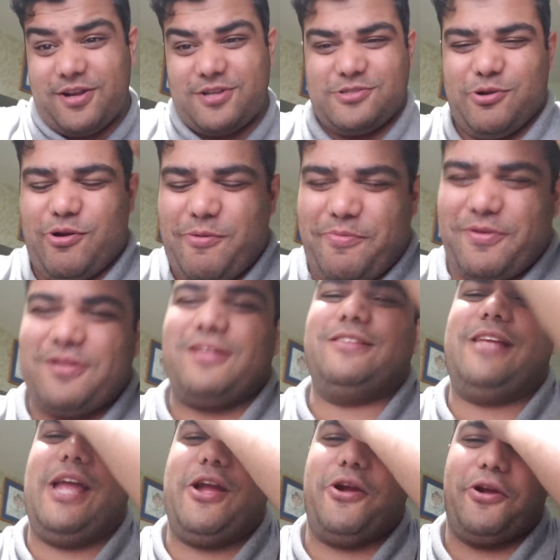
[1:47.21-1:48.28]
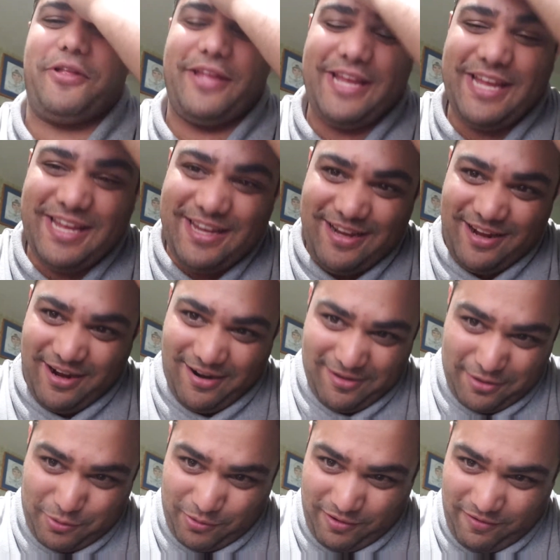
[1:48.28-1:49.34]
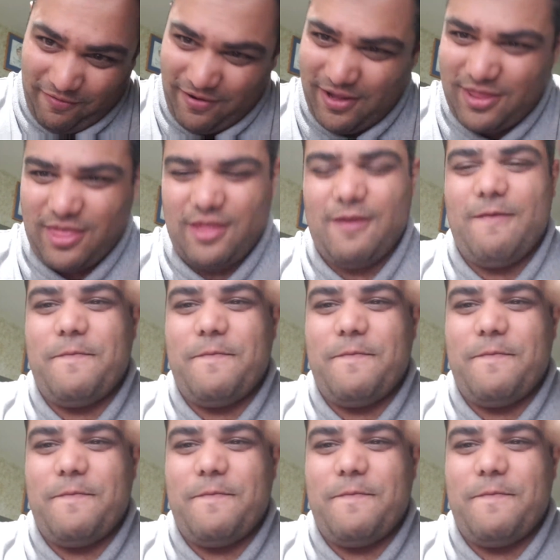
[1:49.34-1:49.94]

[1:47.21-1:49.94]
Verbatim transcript: showing up a day early on the twenty fifth.